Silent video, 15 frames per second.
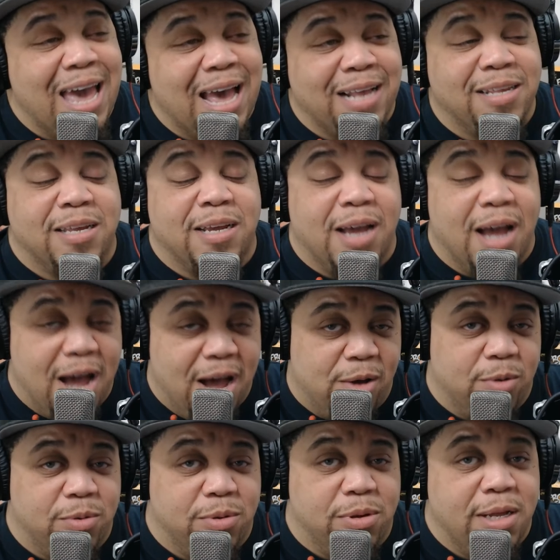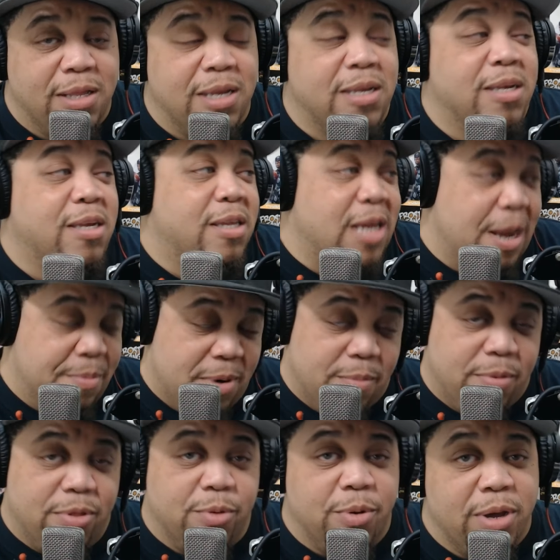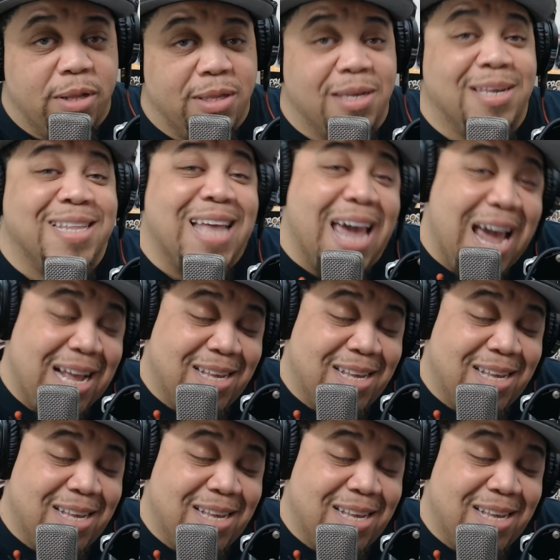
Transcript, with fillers: x gals this is tape number three this is the